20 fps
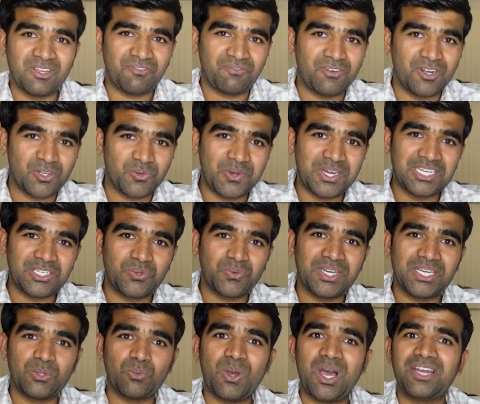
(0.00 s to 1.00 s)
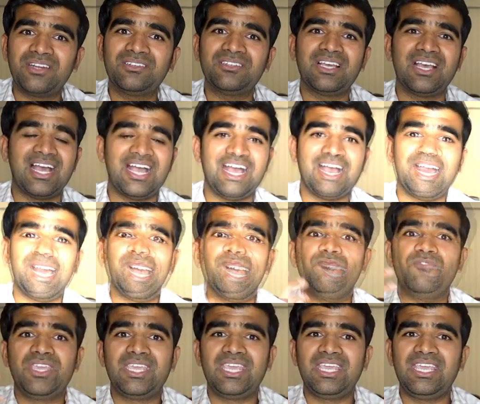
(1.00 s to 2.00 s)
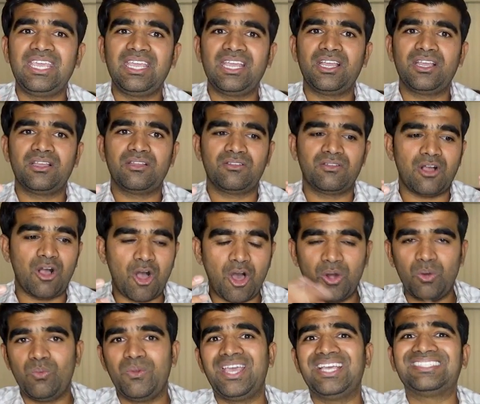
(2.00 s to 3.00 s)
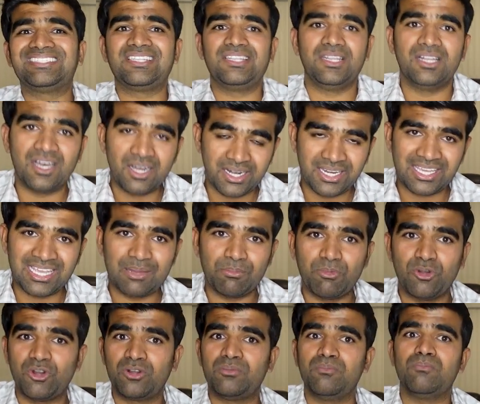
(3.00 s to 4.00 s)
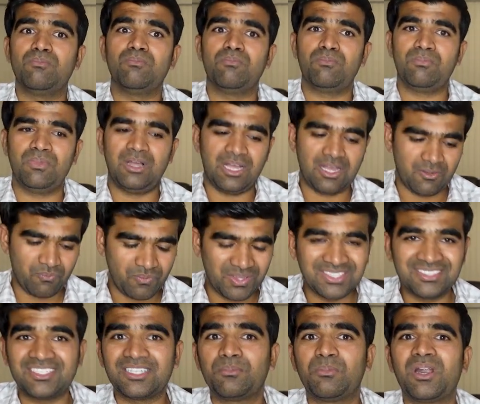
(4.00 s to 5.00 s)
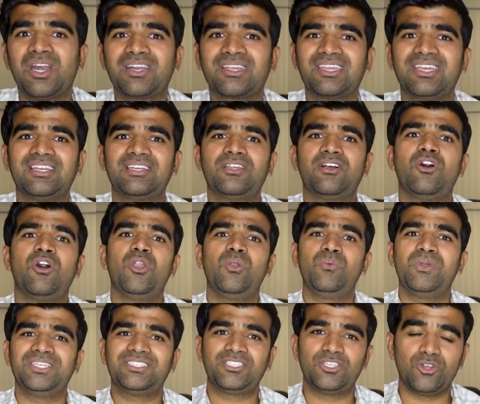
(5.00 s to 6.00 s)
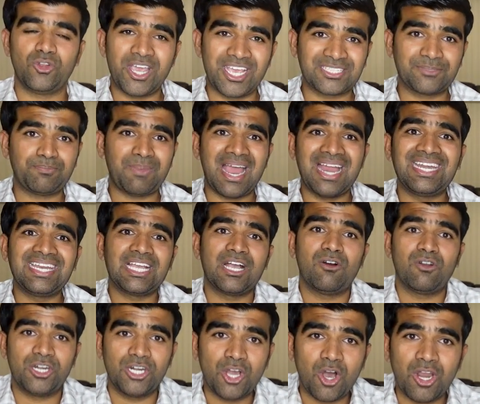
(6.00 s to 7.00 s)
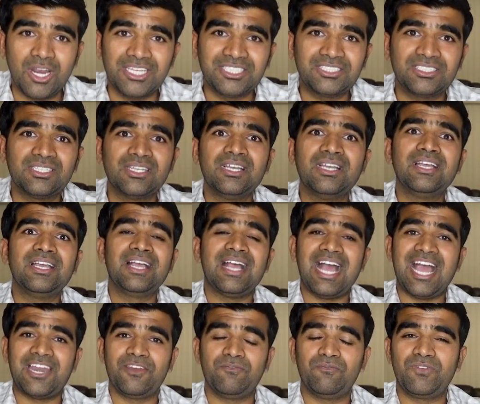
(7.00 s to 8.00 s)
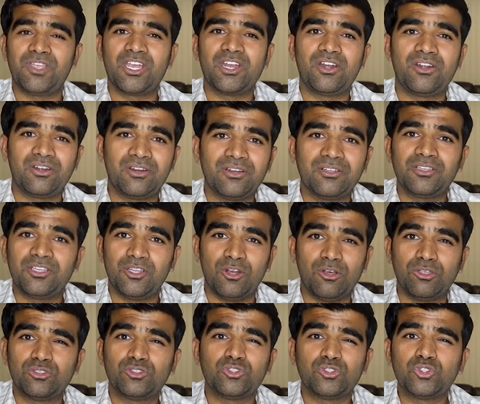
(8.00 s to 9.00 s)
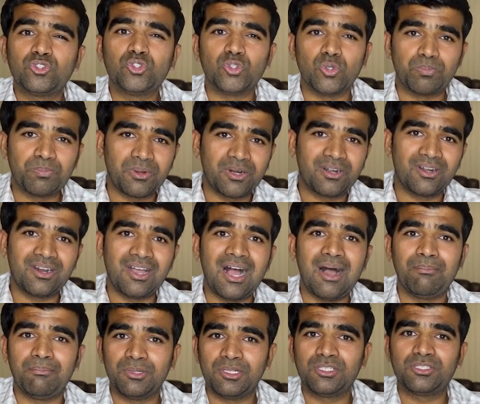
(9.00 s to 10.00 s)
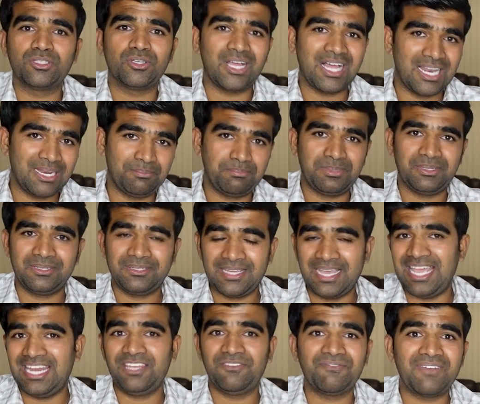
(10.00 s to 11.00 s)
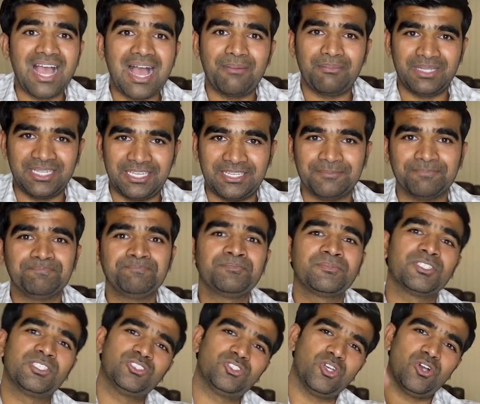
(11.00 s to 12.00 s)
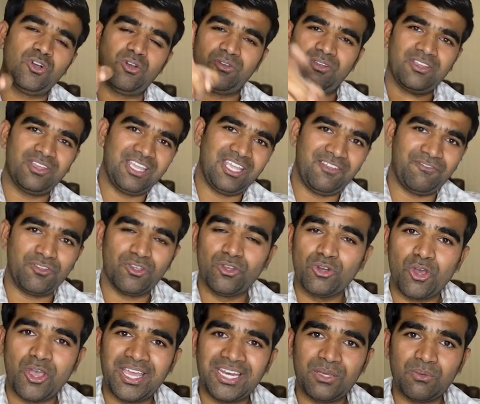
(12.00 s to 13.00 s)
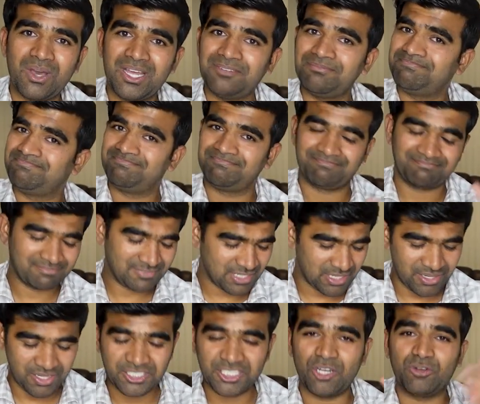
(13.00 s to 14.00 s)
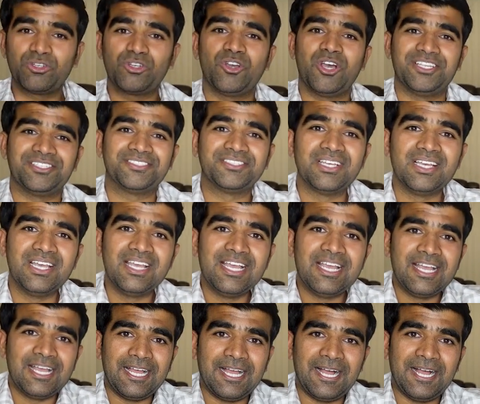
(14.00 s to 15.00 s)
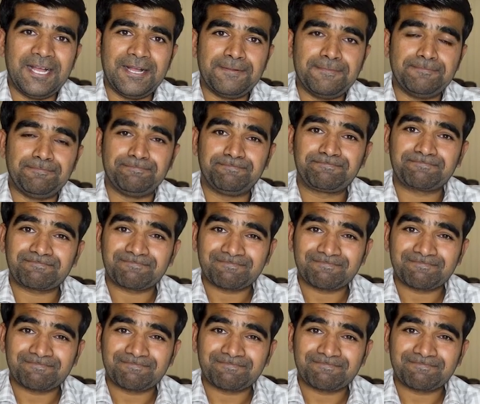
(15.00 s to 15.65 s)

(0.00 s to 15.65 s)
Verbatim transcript: up for 2021. And we always learning about uh, Windsor market, always you know expanding our knowledge, and we are you know super humble to help any family. So if you know anyone, reach out to us. Um,